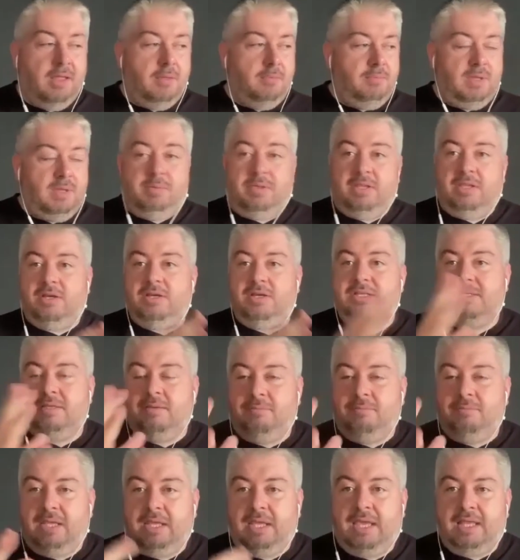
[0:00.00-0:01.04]
Maybe there's
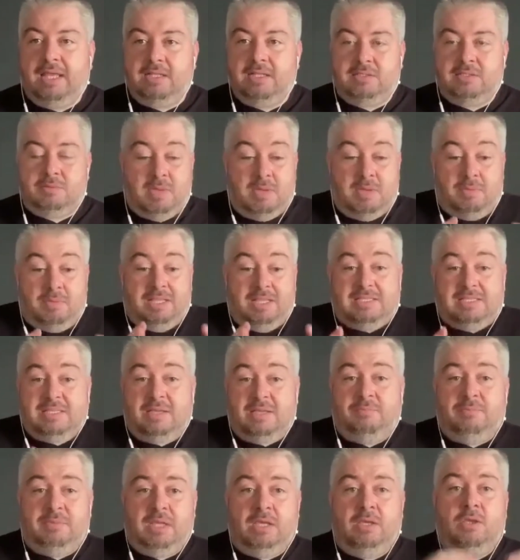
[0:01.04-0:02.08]
something else. Maybe it's
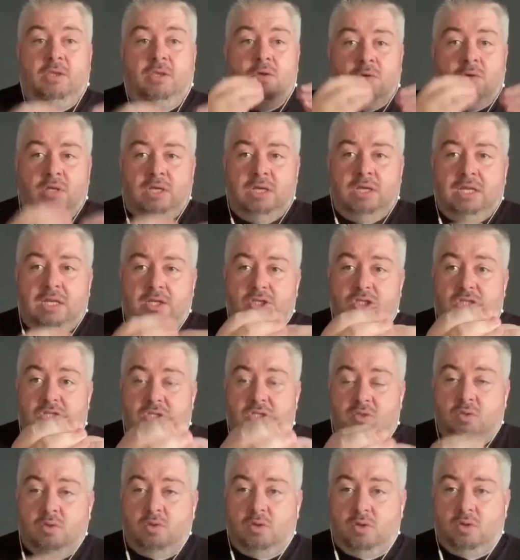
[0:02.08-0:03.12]
something unique
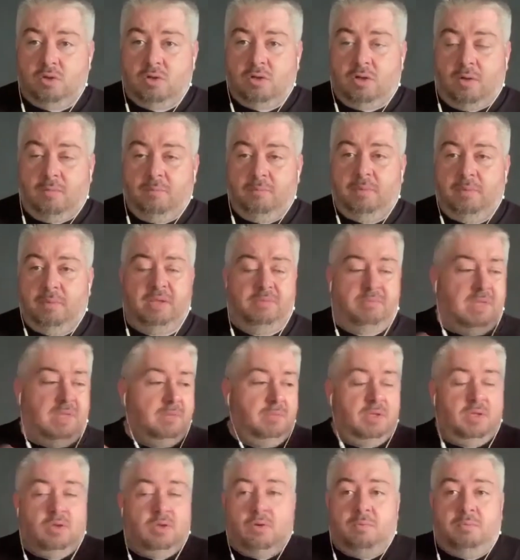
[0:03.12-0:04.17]
just to your company.
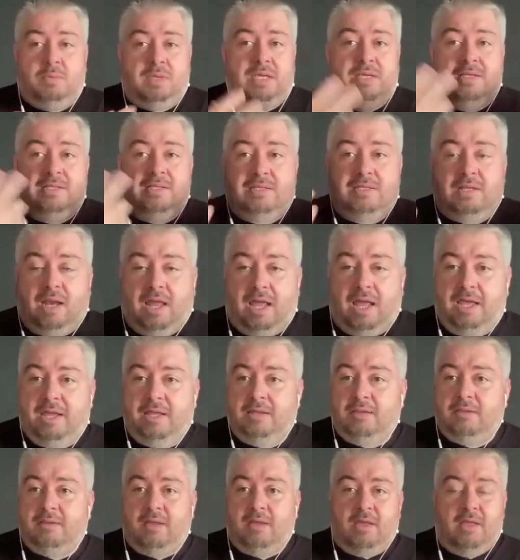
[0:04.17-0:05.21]
Maybe your biggest
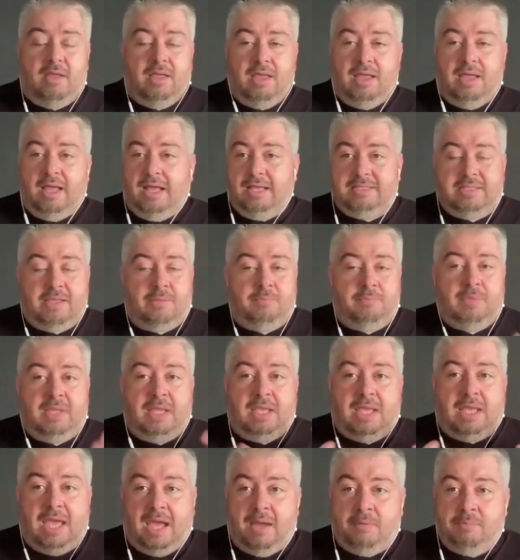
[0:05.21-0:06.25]
client,
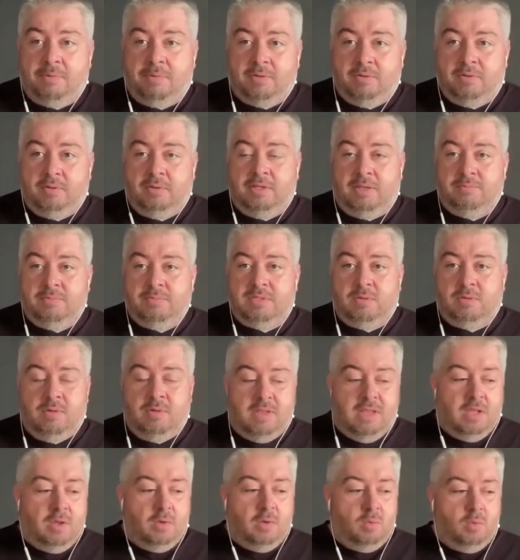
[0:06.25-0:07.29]
something happened to them. So
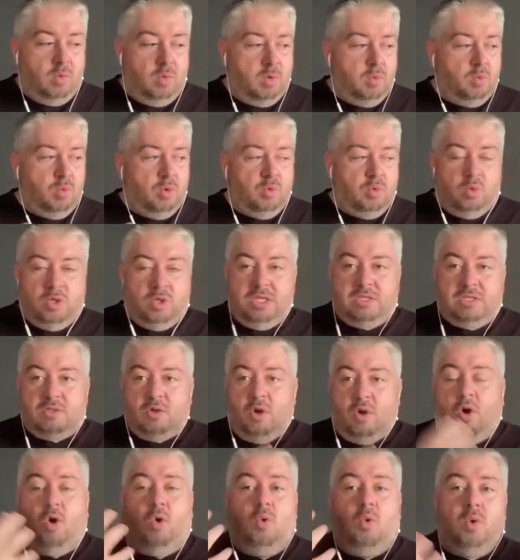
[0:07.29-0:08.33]
it's
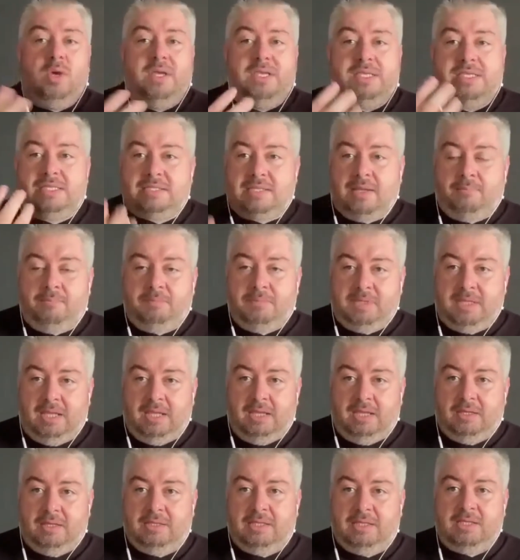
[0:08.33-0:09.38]
always
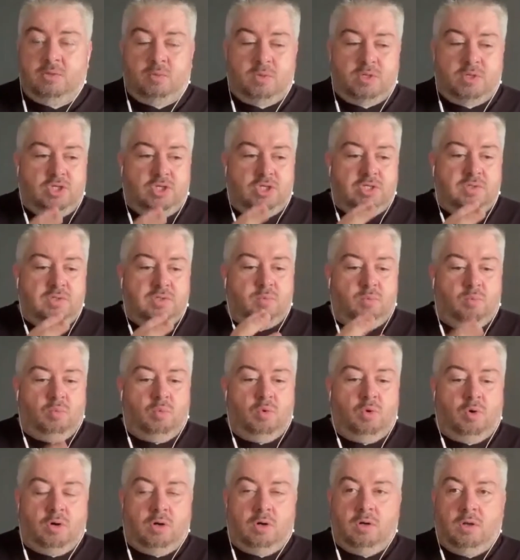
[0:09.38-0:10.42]
something. This was just
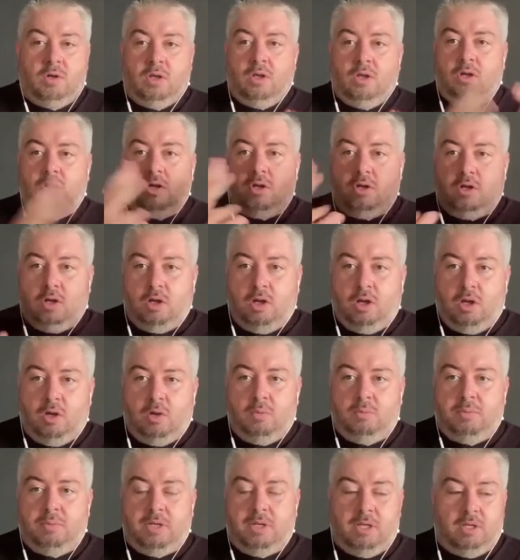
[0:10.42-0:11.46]
more
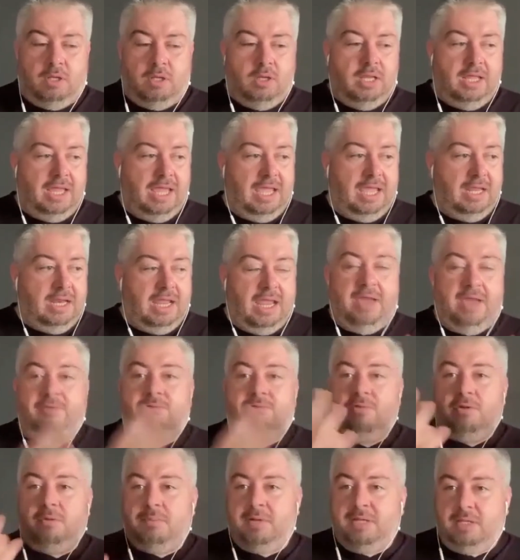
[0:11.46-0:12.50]
global, and
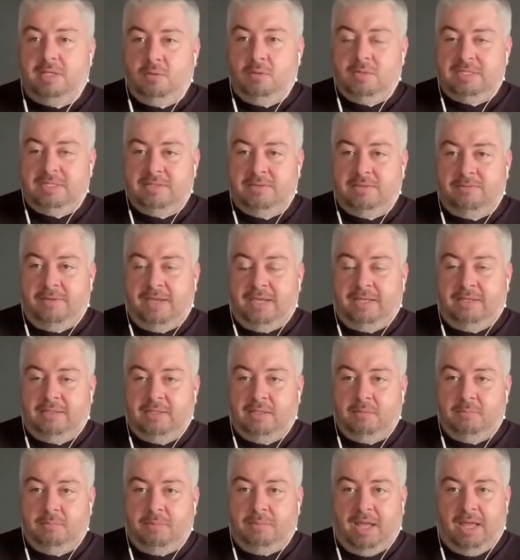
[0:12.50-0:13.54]
everybody was
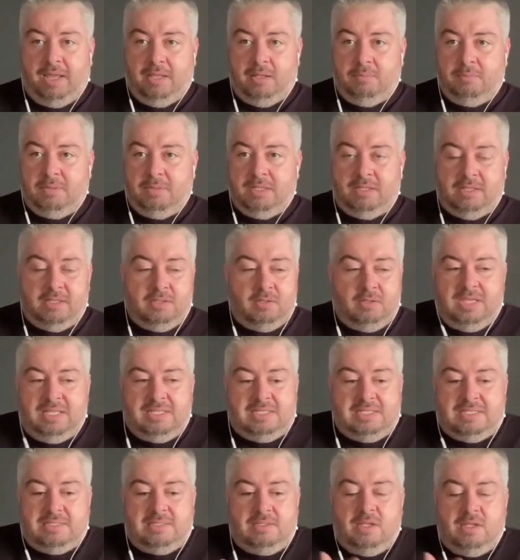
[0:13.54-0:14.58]
affected by it. But
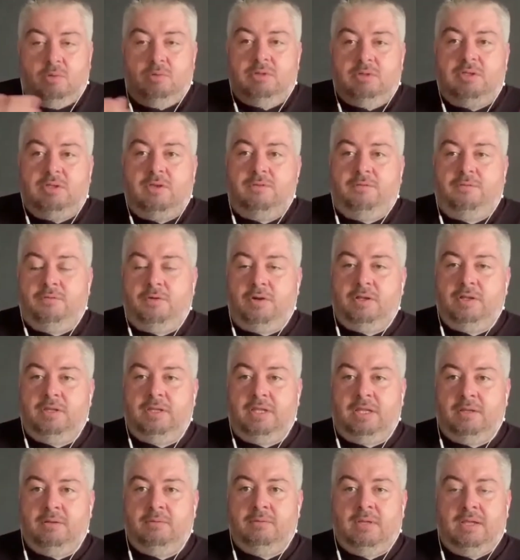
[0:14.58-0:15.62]
it's no different
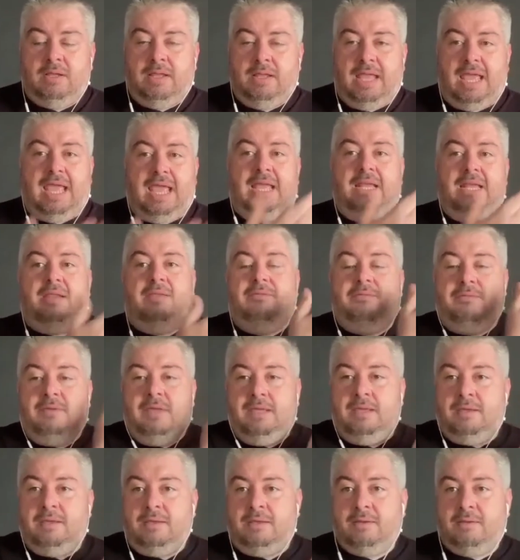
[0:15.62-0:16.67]
than
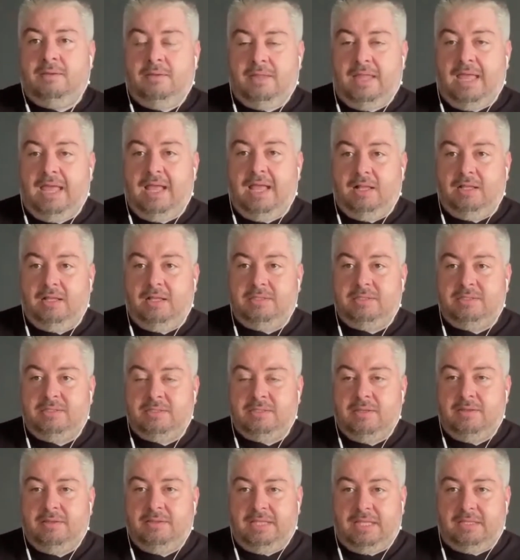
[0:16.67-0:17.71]
anything else
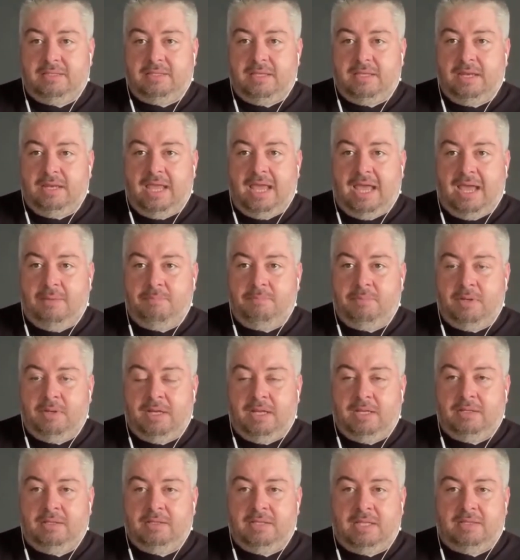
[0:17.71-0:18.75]
that can happen
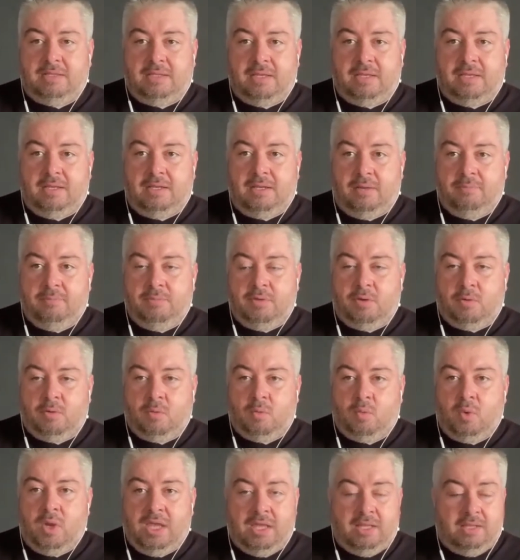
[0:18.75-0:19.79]
and that can come your
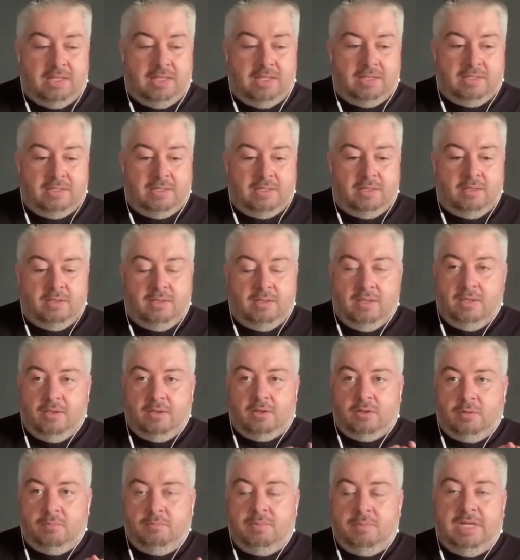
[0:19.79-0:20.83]
way and that can
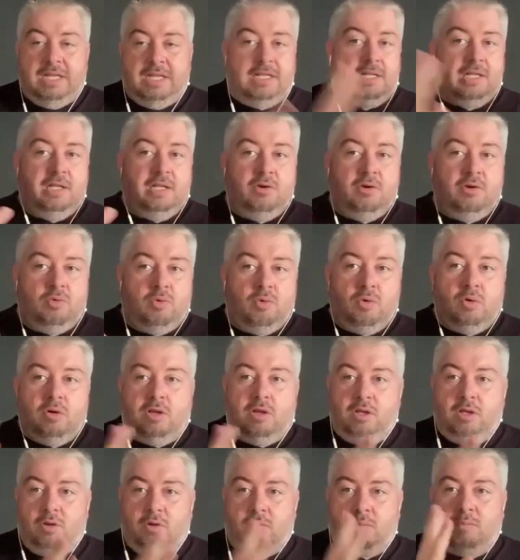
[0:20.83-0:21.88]
completely
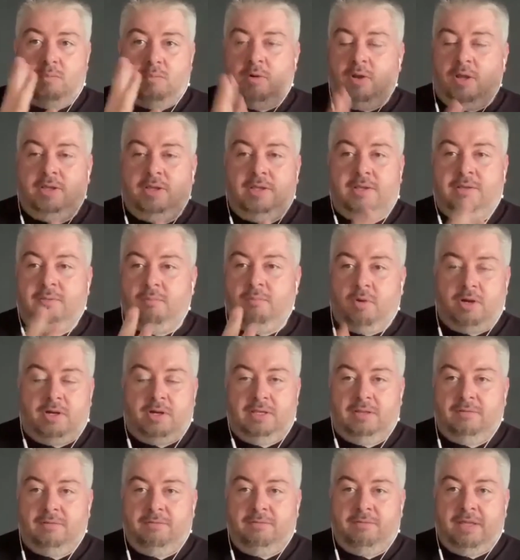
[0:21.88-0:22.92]
ruin your product
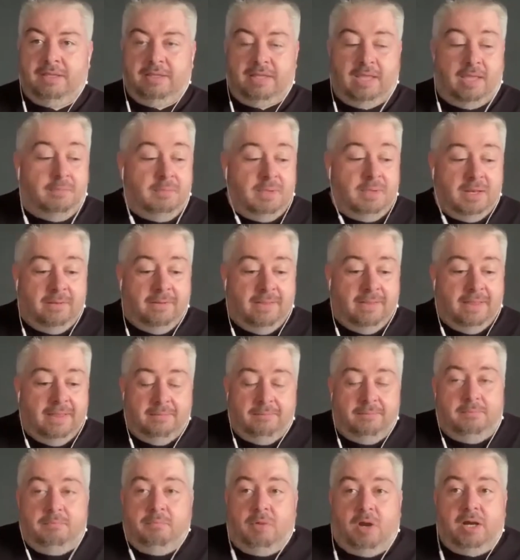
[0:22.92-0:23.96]
market fit. I mean,
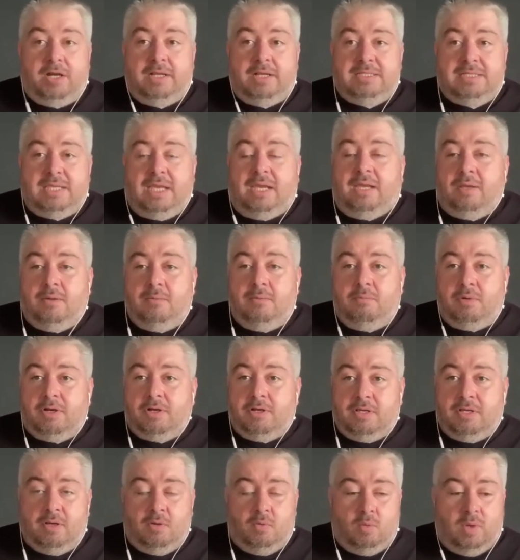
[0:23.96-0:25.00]
Mark
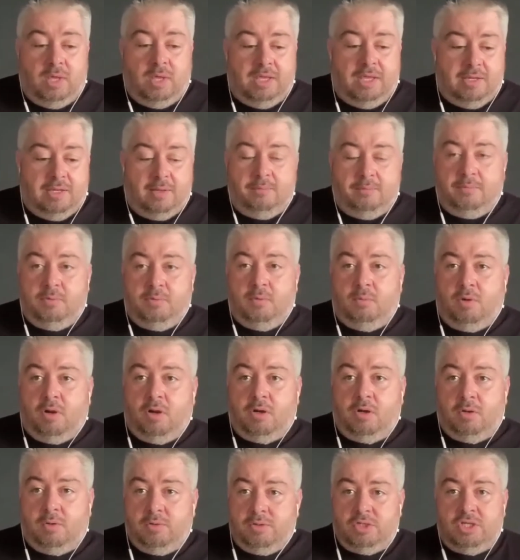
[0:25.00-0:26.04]
Zuckerberg can wake up
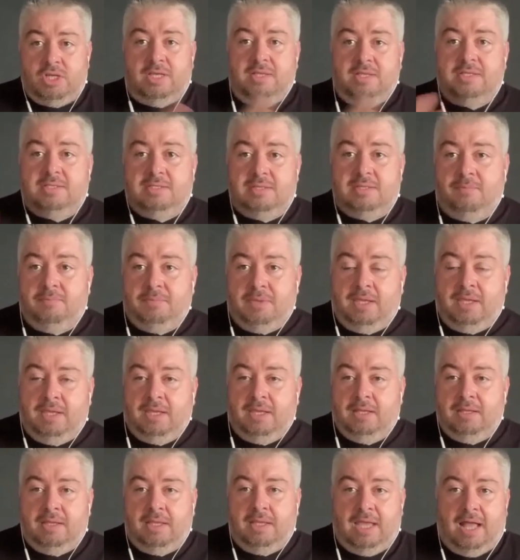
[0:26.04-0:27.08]
tomorrow, change something
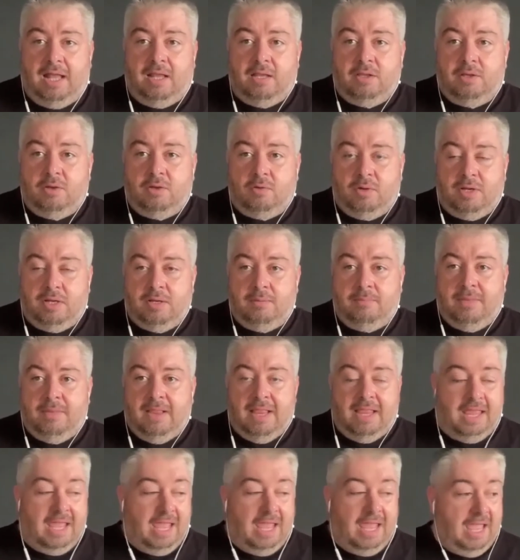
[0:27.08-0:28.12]
in the algorithm,
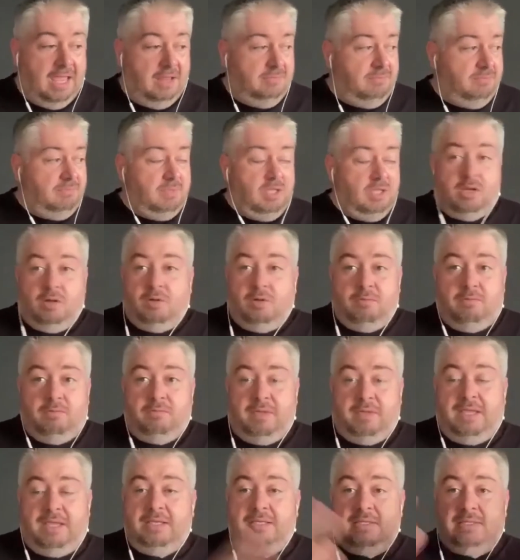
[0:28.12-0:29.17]
and
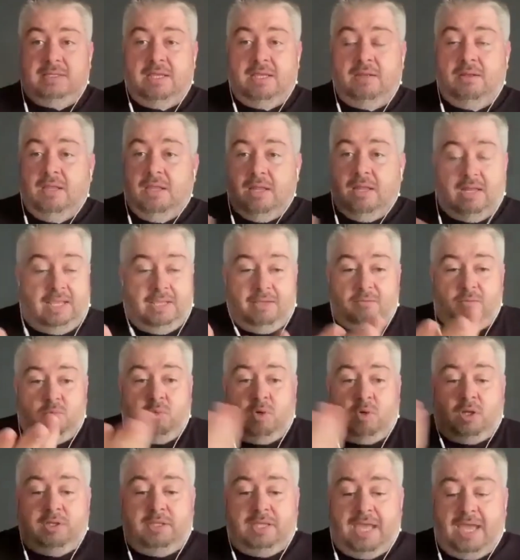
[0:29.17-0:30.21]
things can, like
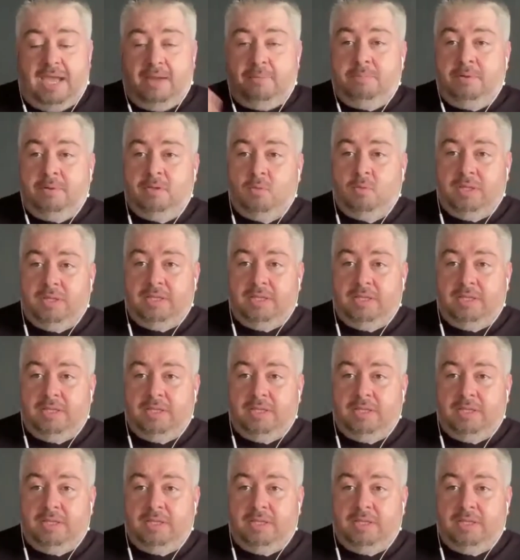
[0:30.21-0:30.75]
what happened with